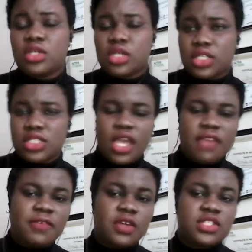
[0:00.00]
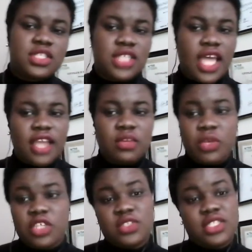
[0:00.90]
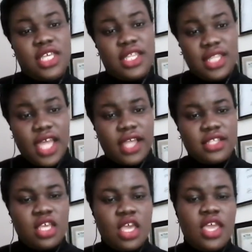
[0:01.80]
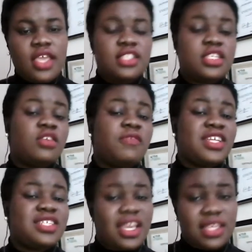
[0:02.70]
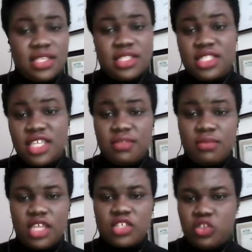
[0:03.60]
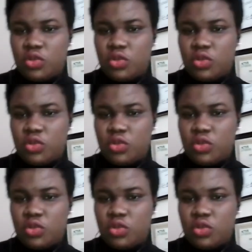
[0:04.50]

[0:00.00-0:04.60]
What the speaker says: hurt, I felt sad when you said that, instead of attacking statements.